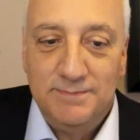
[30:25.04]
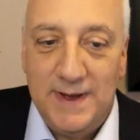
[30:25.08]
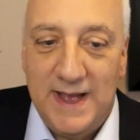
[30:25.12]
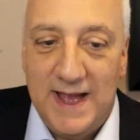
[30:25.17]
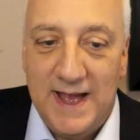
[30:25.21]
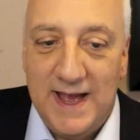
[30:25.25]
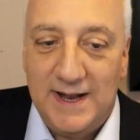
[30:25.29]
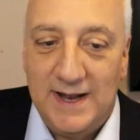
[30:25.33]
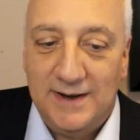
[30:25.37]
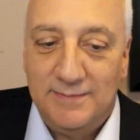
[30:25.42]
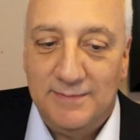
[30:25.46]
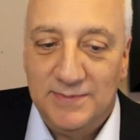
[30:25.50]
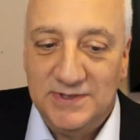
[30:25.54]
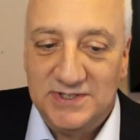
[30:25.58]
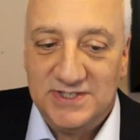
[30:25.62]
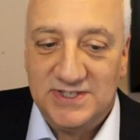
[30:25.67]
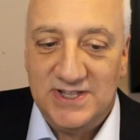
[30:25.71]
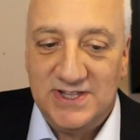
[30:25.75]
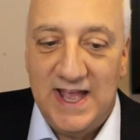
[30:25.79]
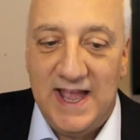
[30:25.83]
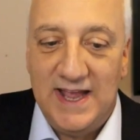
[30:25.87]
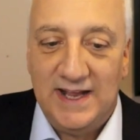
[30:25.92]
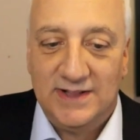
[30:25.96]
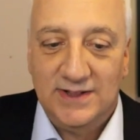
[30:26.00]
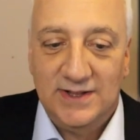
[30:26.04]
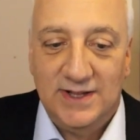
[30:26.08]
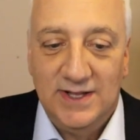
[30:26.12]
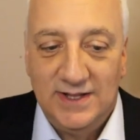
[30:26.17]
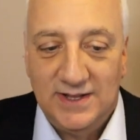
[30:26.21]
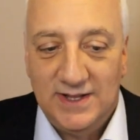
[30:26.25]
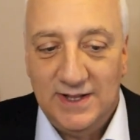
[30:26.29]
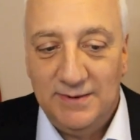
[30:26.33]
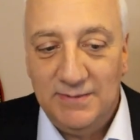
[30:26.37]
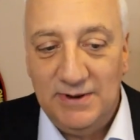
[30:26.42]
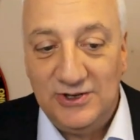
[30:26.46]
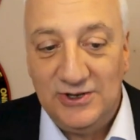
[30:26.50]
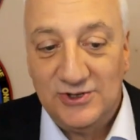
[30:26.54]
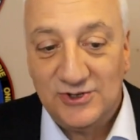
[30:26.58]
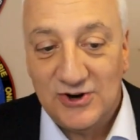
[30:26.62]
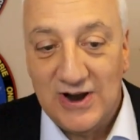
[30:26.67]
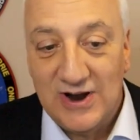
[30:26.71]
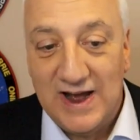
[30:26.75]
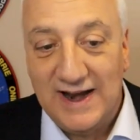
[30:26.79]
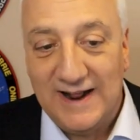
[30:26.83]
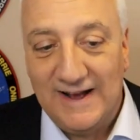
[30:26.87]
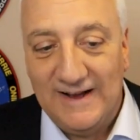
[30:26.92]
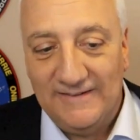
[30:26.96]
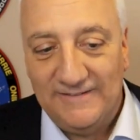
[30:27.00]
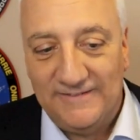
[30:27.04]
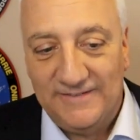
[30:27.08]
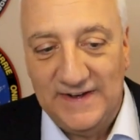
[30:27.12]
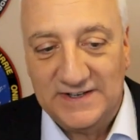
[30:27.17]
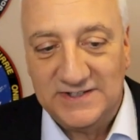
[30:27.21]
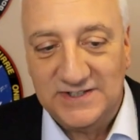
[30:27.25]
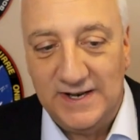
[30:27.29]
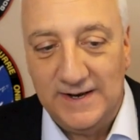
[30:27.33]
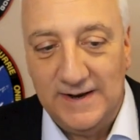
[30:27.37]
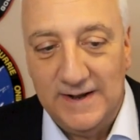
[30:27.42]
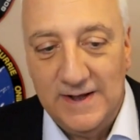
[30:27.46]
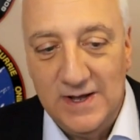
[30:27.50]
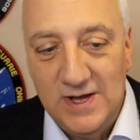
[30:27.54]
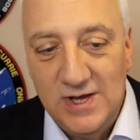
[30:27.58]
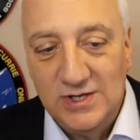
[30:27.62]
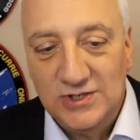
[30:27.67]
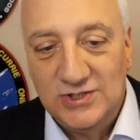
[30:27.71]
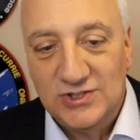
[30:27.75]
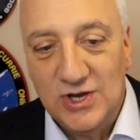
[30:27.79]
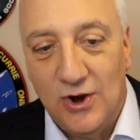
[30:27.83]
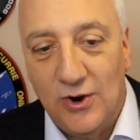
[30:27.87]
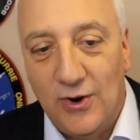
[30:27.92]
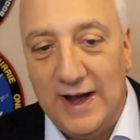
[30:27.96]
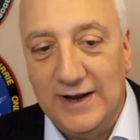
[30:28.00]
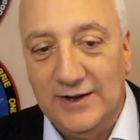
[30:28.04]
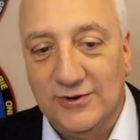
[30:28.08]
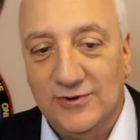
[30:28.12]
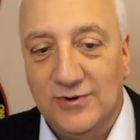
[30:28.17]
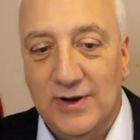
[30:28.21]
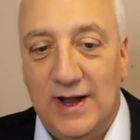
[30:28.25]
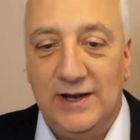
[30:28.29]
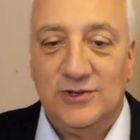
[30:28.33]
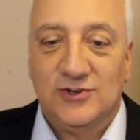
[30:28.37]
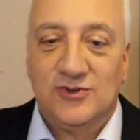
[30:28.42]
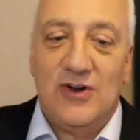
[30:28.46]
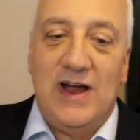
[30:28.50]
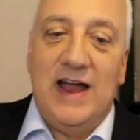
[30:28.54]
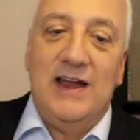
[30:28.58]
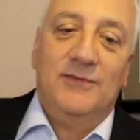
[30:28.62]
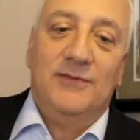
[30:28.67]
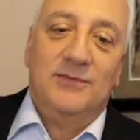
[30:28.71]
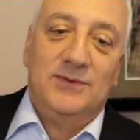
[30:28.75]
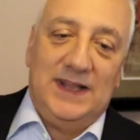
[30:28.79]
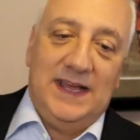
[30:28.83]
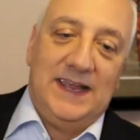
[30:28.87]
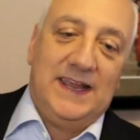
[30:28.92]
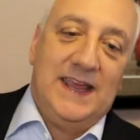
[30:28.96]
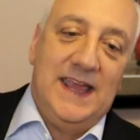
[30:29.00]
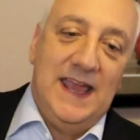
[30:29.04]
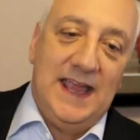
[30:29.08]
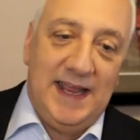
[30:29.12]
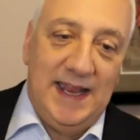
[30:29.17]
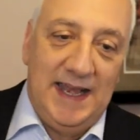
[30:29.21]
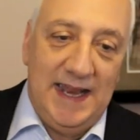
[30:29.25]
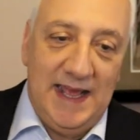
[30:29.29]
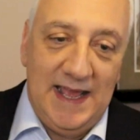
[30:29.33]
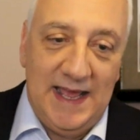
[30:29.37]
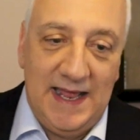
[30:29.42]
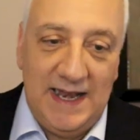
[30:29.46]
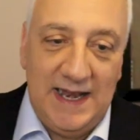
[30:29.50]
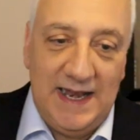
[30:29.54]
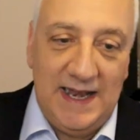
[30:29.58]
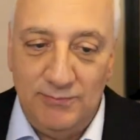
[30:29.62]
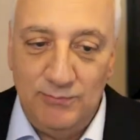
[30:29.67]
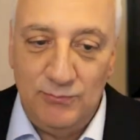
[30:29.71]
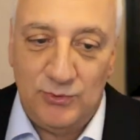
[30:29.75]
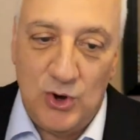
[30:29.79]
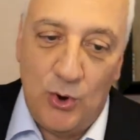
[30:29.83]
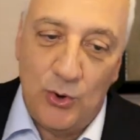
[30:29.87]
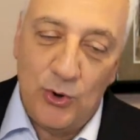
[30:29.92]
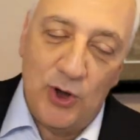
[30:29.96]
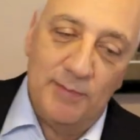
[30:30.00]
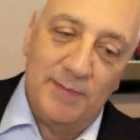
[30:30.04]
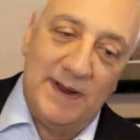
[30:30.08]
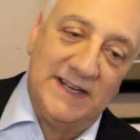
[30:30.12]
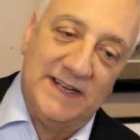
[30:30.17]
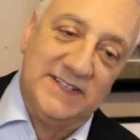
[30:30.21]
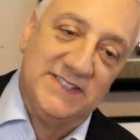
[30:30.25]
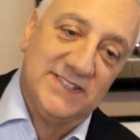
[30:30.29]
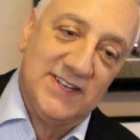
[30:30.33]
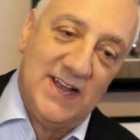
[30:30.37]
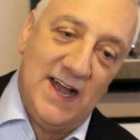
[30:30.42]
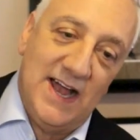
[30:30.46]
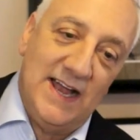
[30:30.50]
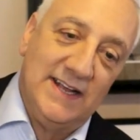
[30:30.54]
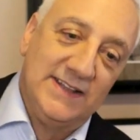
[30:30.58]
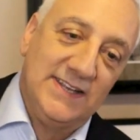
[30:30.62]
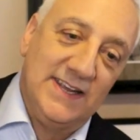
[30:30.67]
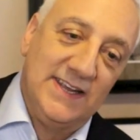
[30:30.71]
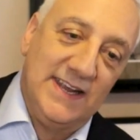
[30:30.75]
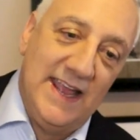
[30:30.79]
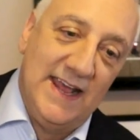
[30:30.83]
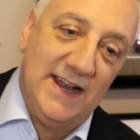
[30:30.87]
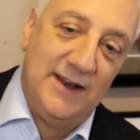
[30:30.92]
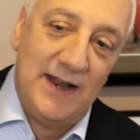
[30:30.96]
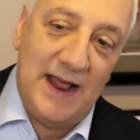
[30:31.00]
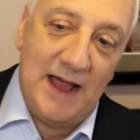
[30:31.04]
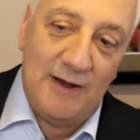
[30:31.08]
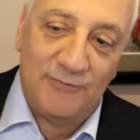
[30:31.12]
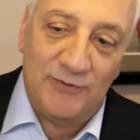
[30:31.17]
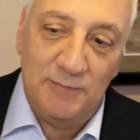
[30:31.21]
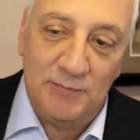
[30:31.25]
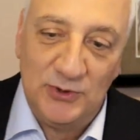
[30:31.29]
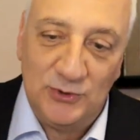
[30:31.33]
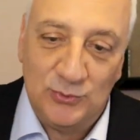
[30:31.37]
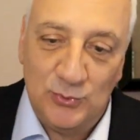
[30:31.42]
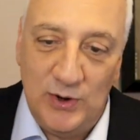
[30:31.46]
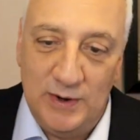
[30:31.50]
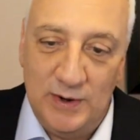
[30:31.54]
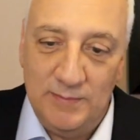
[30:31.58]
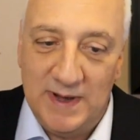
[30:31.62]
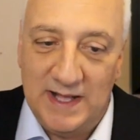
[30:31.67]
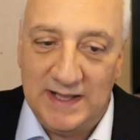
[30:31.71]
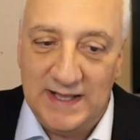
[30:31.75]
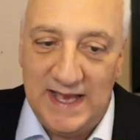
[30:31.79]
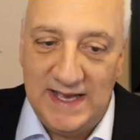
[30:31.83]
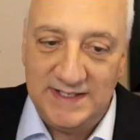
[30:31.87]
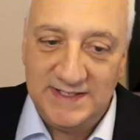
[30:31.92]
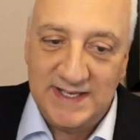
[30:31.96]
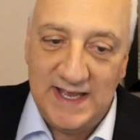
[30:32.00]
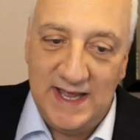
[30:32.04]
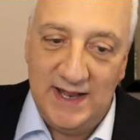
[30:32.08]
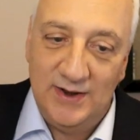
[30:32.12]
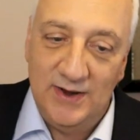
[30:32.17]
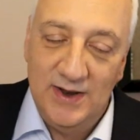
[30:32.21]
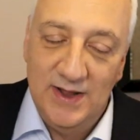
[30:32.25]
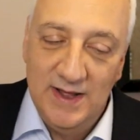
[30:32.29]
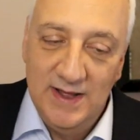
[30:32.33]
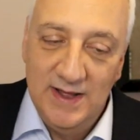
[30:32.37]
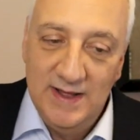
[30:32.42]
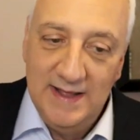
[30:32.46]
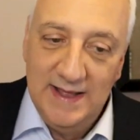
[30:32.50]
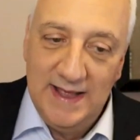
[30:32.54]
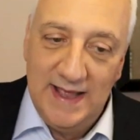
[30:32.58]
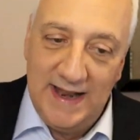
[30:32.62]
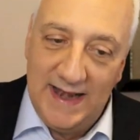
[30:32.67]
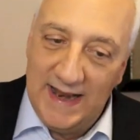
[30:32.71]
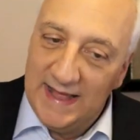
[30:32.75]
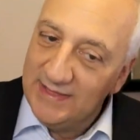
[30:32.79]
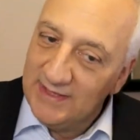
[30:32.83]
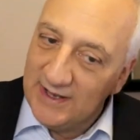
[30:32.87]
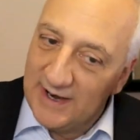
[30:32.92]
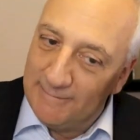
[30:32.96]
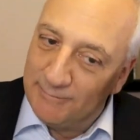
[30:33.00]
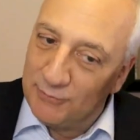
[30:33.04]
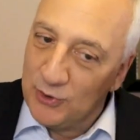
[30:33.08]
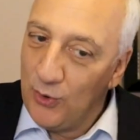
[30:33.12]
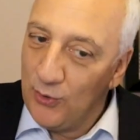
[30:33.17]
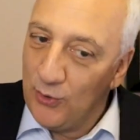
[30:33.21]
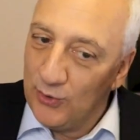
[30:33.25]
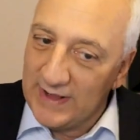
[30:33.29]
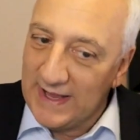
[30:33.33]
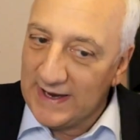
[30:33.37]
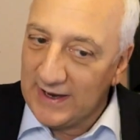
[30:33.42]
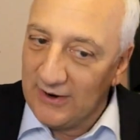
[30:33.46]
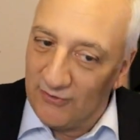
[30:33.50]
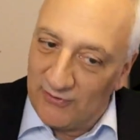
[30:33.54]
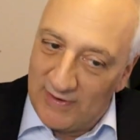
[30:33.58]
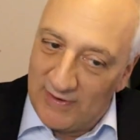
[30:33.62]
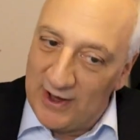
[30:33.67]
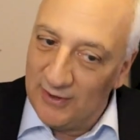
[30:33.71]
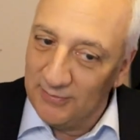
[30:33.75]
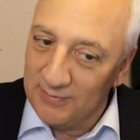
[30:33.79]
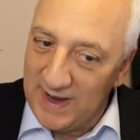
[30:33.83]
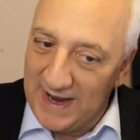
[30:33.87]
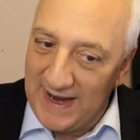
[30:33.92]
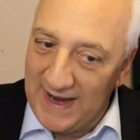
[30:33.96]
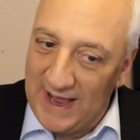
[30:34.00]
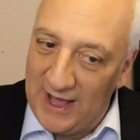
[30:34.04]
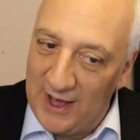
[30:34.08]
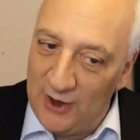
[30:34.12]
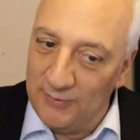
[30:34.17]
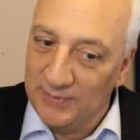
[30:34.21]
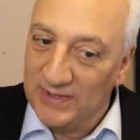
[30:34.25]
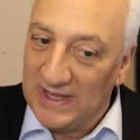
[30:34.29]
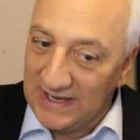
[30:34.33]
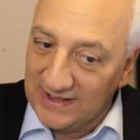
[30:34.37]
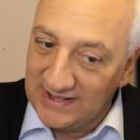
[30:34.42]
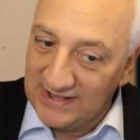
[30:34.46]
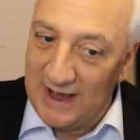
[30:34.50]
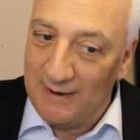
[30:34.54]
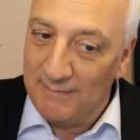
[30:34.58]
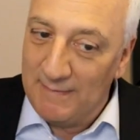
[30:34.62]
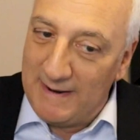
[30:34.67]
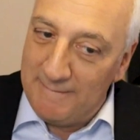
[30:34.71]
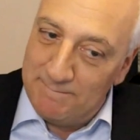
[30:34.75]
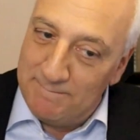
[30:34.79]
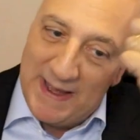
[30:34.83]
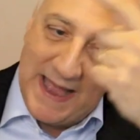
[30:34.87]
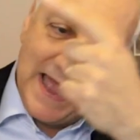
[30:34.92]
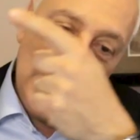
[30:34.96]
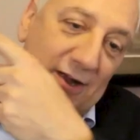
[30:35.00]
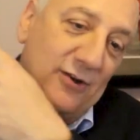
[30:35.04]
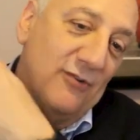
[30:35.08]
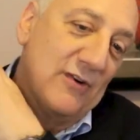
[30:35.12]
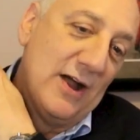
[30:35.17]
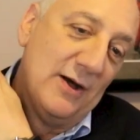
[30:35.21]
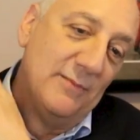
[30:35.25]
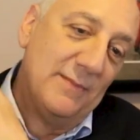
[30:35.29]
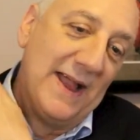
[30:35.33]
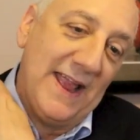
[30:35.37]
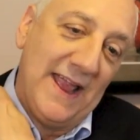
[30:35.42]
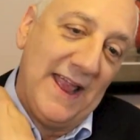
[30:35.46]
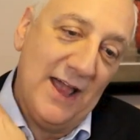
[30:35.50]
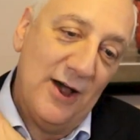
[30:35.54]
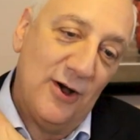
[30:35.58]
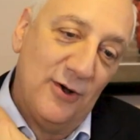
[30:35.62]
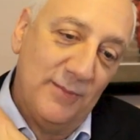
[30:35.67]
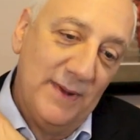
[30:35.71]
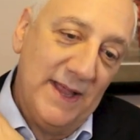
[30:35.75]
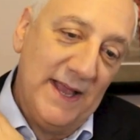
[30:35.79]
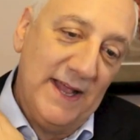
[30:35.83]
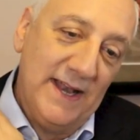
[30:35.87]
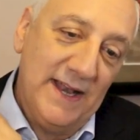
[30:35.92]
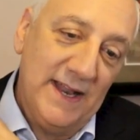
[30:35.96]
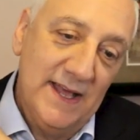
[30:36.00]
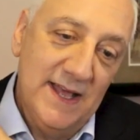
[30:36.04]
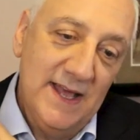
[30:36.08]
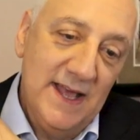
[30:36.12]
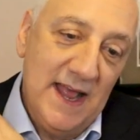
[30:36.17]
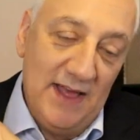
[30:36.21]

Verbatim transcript: bad mistake. Let me try to fix it. So I I tried like kicking it and going on my side to get it out from between my legs, and it ended up going like around my helmet, like down my back, around my helmet,